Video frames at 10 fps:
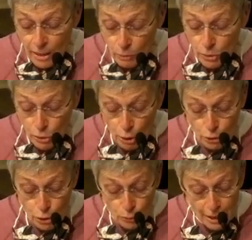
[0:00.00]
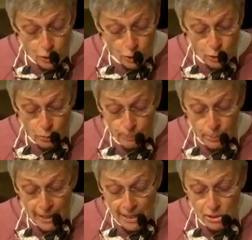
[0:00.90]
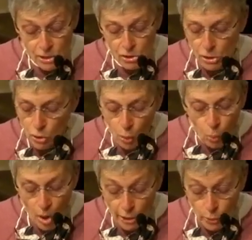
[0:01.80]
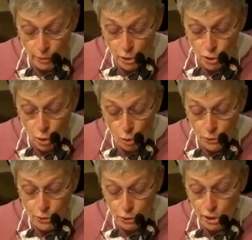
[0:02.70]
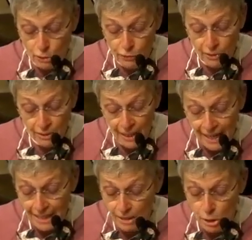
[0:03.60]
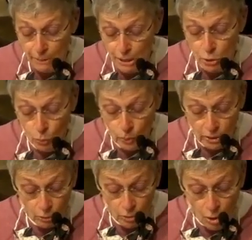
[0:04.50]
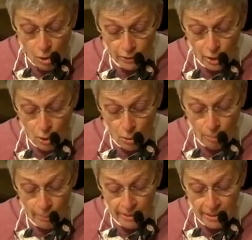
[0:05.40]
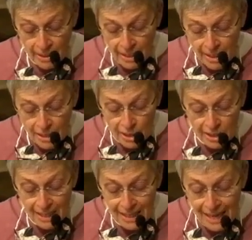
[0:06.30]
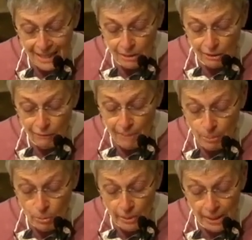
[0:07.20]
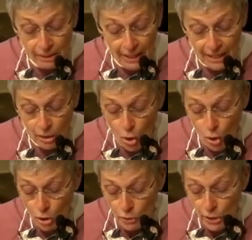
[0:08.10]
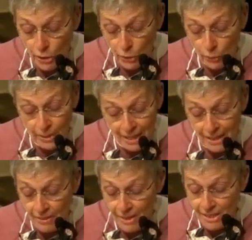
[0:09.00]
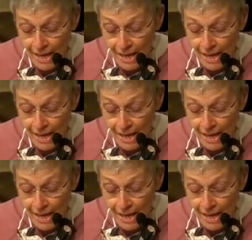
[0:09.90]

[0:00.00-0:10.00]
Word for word: There was no stranger to embrace, no wandering soul searching for the light in a special window called home just a candle of memory letting all know that in this